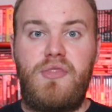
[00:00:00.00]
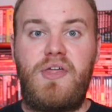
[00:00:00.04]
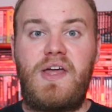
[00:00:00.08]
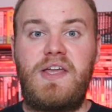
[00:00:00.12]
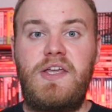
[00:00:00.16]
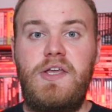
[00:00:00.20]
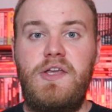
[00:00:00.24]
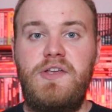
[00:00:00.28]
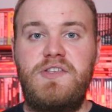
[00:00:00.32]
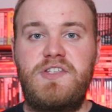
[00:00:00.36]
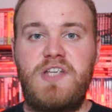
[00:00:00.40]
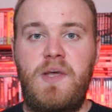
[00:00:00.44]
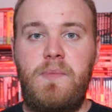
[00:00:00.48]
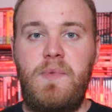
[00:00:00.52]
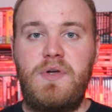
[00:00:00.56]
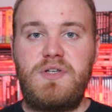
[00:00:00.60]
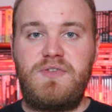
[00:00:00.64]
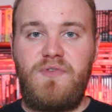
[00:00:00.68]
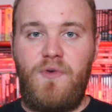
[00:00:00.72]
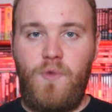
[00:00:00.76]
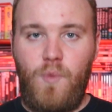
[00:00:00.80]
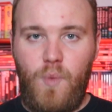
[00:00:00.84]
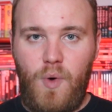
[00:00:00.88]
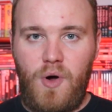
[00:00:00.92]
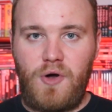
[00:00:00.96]
Thank you so much
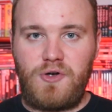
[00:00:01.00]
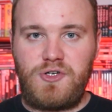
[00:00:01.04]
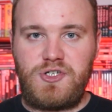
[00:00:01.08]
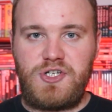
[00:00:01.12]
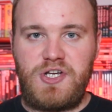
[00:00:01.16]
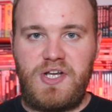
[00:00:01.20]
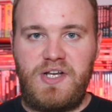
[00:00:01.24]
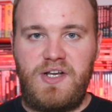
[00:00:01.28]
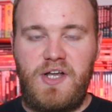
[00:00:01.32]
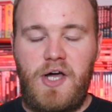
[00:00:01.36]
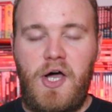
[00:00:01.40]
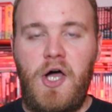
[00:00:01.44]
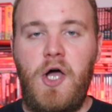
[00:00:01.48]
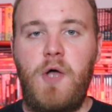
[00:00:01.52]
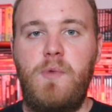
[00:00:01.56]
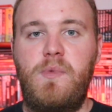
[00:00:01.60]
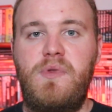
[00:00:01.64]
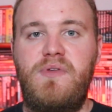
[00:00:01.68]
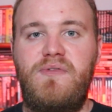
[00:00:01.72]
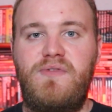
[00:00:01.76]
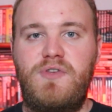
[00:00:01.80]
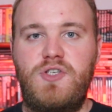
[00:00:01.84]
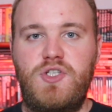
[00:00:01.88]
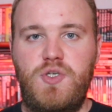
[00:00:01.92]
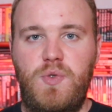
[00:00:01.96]
for watching. I hope
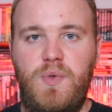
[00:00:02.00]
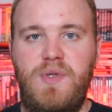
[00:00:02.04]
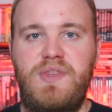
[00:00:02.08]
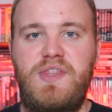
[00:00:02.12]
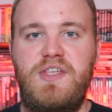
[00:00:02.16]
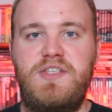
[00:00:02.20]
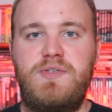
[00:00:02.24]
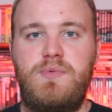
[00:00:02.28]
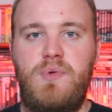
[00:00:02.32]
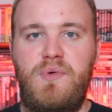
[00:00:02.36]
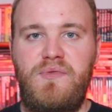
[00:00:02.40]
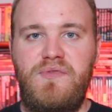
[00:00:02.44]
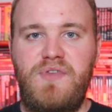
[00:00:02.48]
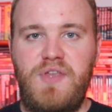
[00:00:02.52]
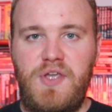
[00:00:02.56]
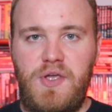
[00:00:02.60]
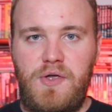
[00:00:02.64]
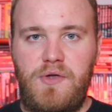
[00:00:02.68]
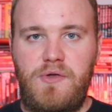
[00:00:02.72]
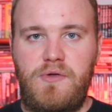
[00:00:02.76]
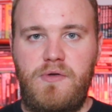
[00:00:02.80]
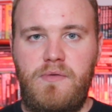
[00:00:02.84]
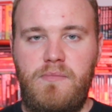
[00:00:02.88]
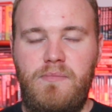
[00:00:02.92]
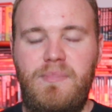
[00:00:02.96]
you've enjoyed this
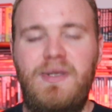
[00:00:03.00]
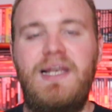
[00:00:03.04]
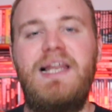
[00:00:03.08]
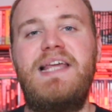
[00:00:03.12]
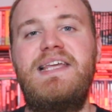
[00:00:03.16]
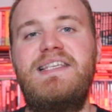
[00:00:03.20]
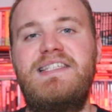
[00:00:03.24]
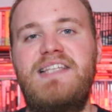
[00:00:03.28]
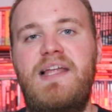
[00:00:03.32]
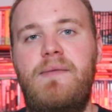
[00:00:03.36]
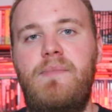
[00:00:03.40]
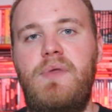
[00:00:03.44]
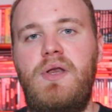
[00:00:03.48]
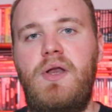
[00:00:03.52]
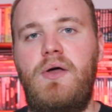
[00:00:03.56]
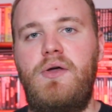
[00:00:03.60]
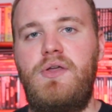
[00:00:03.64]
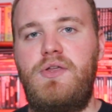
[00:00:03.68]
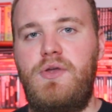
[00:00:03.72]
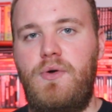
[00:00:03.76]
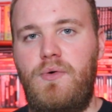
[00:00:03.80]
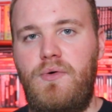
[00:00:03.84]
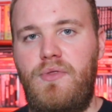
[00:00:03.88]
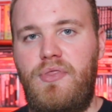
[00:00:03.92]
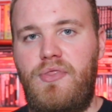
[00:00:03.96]
review. Please let me know
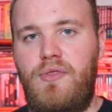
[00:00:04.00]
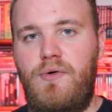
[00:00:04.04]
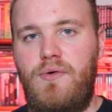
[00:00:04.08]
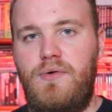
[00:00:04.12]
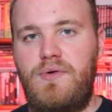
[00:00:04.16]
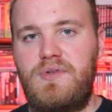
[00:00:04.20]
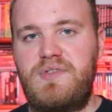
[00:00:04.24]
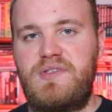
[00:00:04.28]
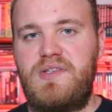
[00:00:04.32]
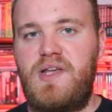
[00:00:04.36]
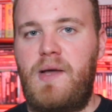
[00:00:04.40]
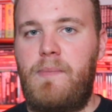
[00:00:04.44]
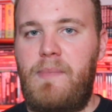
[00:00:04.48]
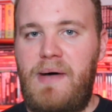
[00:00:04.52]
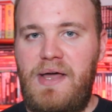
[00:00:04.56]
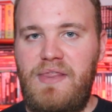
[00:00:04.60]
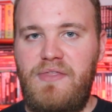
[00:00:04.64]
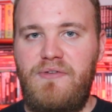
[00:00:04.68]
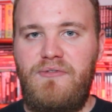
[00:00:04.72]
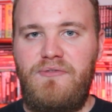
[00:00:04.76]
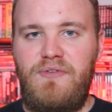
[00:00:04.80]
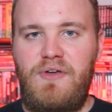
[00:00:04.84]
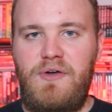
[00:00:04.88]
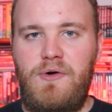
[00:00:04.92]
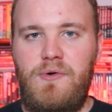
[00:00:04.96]
your thoughts about
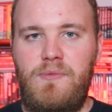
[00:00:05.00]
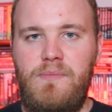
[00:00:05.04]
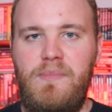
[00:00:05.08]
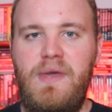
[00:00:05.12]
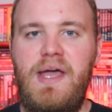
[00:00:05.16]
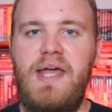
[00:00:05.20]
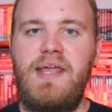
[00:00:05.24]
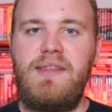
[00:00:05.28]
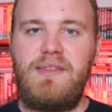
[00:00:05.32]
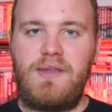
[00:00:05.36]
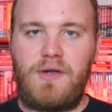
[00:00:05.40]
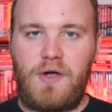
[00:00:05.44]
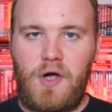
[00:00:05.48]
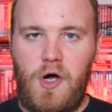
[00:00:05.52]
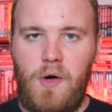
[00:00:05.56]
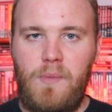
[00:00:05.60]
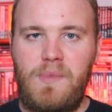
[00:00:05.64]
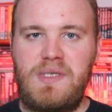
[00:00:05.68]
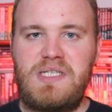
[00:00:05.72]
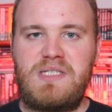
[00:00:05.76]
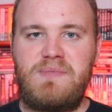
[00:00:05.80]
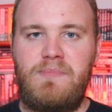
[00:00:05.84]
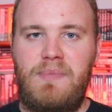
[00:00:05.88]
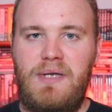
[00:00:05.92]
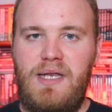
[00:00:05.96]
the film in the
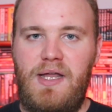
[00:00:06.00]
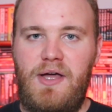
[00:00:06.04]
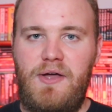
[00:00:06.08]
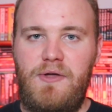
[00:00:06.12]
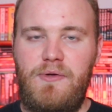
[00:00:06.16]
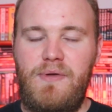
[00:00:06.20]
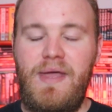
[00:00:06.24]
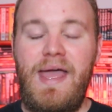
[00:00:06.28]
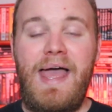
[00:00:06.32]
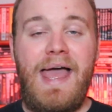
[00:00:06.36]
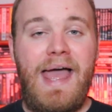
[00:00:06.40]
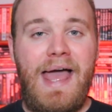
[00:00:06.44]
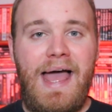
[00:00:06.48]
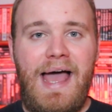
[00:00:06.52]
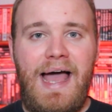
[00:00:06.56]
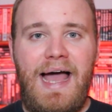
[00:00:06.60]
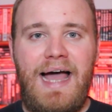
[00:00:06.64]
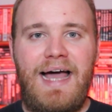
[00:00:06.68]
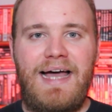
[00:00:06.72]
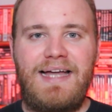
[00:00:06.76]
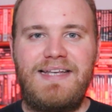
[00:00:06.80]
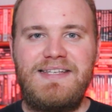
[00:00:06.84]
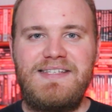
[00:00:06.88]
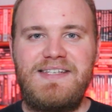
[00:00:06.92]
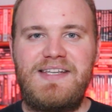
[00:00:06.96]
comments below.
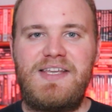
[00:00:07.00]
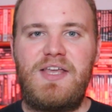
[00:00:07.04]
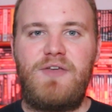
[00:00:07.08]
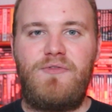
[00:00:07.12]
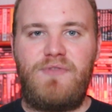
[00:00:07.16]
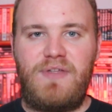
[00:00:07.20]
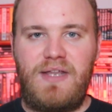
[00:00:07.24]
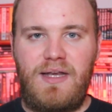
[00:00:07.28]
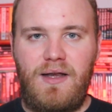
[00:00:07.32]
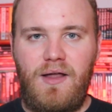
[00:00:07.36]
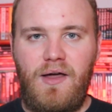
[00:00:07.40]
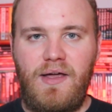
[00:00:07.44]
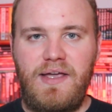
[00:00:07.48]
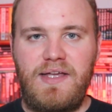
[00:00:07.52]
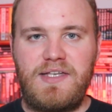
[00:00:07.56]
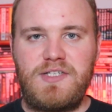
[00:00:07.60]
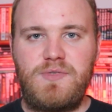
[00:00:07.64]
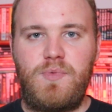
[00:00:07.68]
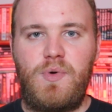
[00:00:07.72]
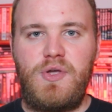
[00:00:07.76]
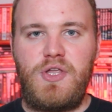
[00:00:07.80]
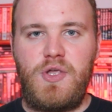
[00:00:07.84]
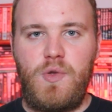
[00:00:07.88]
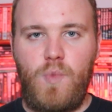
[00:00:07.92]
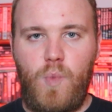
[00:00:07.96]
And if you liked
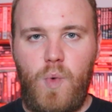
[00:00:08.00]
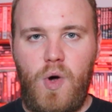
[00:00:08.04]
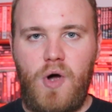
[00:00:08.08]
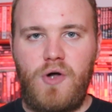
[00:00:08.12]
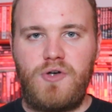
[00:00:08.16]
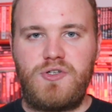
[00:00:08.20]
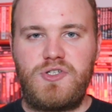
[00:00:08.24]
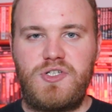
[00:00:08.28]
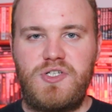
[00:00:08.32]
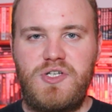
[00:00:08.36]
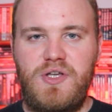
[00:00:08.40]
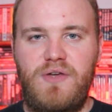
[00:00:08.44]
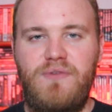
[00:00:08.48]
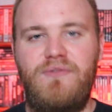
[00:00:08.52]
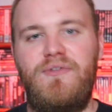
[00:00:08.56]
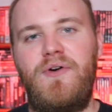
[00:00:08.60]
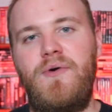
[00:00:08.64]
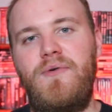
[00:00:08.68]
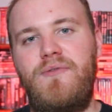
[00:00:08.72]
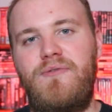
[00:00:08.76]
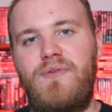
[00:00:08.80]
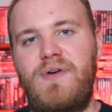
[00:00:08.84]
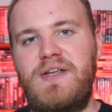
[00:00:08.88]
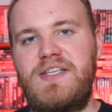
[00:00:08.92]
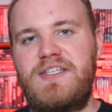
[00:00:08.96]
what you watched,
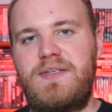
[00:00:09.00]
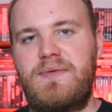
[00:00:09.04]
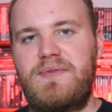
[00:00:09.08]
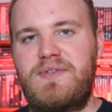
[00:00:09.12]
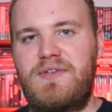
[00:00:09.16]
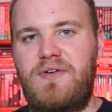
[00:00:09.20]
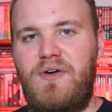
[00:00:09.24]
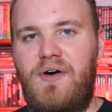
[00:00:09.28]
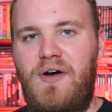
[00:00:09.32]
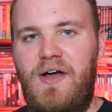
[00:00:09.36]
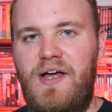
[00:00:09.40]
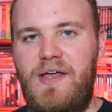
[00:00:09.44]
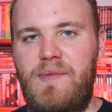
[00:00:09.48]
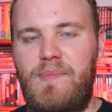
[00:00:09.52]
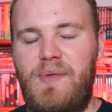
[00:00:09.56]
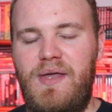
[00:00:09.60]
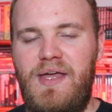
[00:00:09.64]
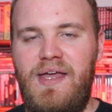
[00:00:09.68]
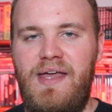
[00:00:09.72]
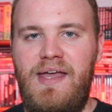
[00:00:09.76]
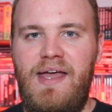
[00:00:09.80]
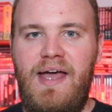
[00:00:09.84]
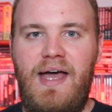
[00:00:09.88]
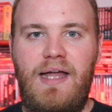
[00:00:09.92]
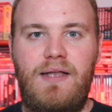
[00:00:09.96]
feel free to subscribe
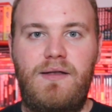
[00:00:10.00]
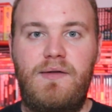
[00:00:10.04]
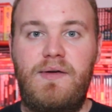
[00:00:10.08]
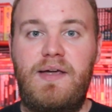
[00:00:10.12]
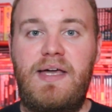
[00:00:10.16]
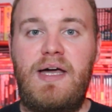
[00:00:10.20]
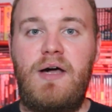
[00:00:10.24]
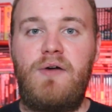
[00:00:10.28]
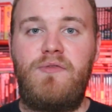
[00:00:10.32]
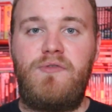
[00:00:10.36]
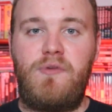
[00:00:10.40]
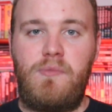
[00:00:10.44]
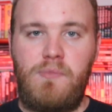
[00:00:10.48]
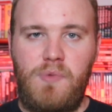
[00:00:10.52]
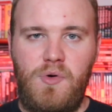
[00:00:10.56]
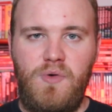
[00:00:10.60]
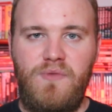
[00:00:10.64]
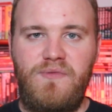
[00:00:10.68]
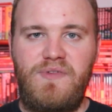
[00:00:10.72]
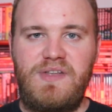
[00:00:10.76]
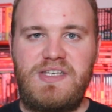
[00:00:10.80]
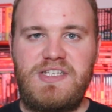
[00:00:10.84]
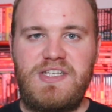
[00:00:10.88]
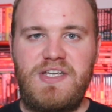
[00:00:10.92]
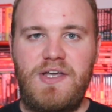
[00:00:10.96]
and look out for more
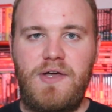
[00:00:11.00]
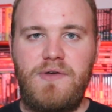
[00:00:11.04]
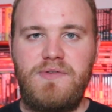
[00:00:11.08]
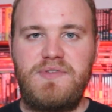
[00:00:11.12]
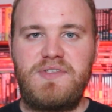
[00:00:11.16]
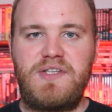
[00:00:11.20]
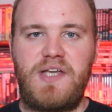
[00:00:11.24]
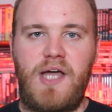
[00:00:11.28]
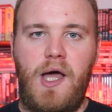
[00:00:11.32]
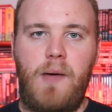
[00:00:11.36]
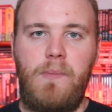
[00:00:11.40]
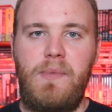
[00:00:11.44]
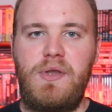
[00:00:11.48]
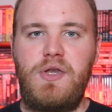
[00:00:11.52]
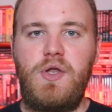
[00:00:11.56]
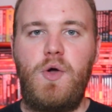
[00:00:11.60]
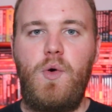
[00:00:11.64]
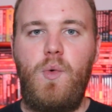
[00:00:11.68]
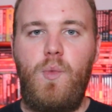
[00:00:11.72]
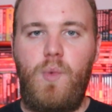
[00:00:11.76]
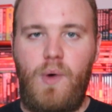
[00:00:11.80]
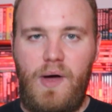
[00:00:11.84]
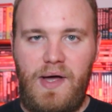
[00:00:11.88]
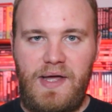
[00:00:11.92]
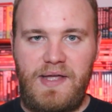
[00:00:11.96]
videos coming
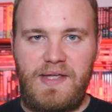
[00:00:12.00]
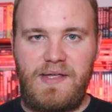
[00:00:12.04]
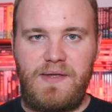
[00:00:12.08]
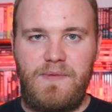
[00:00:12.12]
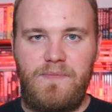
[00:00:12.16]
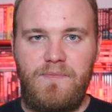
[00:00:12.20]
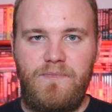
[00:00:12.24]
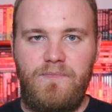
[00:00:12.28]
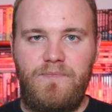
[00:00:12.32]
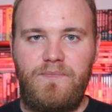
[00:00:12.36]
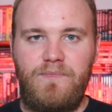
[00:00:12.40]
your way.